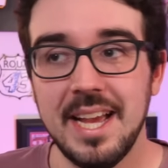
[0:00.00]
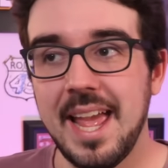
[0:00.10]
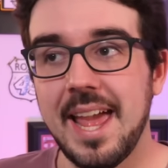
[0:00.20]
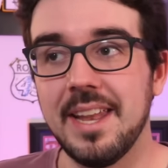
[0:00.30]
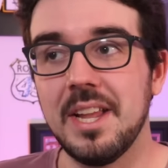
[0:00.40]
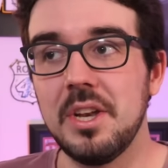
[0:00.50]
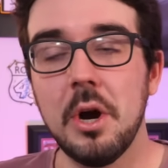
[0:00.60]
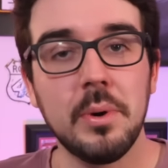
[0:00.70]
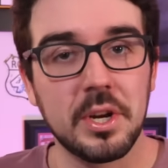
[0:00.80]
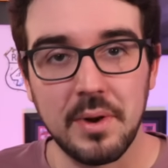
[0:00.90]
And
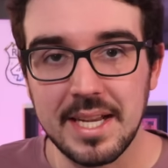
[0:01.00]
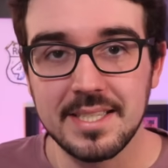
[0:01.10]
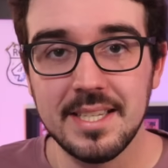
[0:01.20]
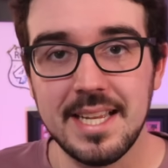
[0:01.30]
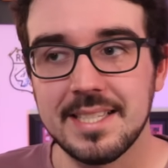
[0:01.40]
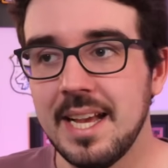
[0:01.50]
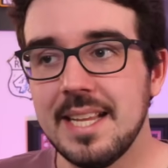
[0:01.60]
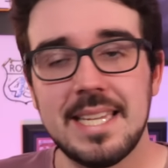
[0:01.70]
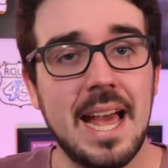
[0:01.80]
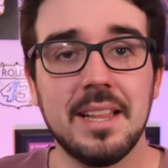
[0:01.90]
Noah Gregson, as
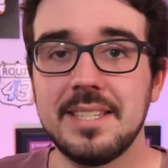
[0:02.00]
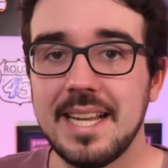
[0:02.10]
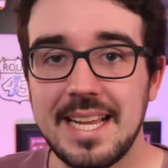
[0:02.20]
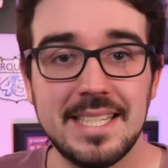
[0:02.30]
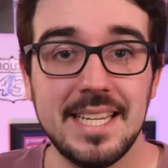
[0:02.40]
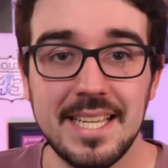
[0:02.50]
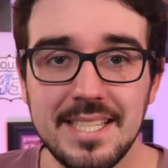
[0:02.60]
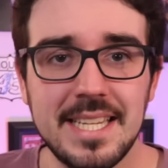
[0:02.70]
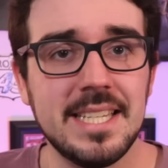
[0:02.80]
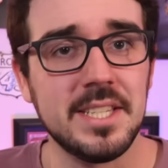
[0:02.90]
talented as he
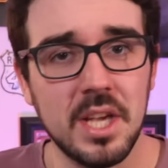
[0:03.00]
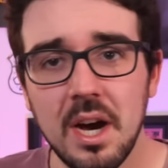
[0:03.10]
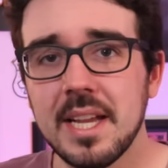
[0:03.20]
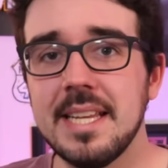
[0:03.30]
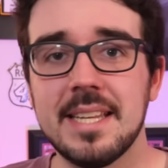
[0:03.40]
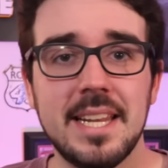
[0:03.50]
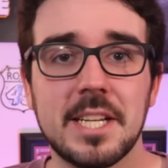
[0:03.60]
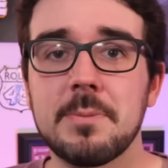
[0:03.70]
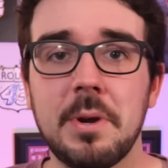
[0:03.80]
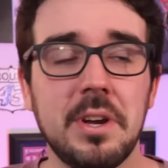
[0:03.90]
is, he's young, he's
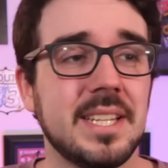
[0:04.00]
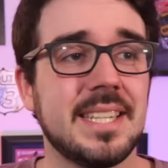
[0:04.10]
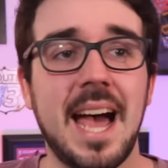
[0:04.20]
inexperienced.